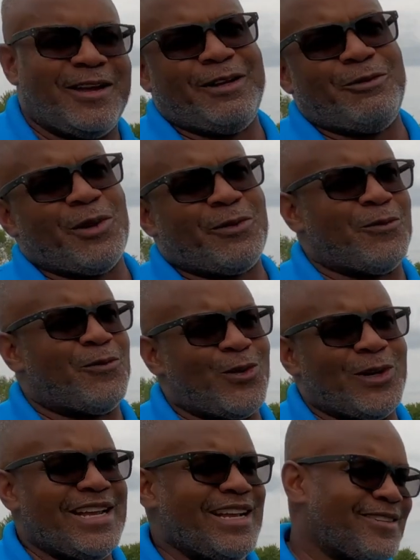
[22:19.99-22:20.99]
anywhere from
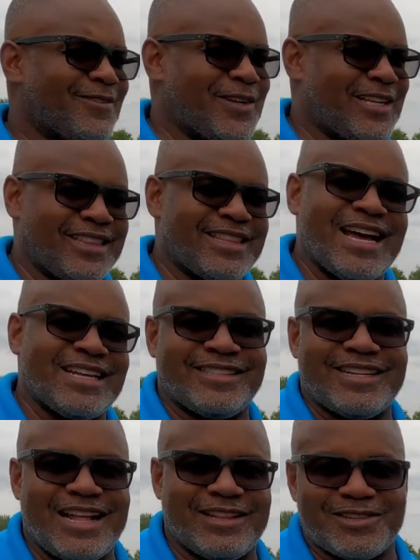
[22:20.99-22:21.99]
$48,000 to
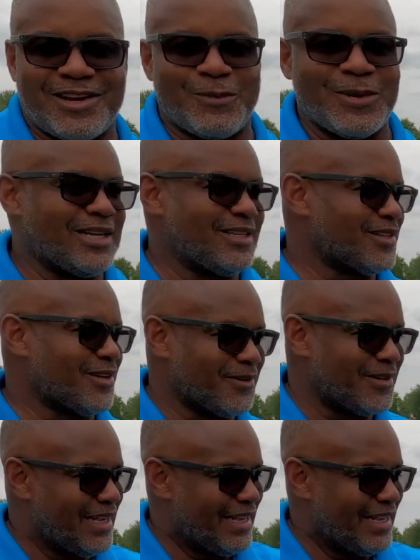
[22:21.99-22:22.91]
$50,000 already. So,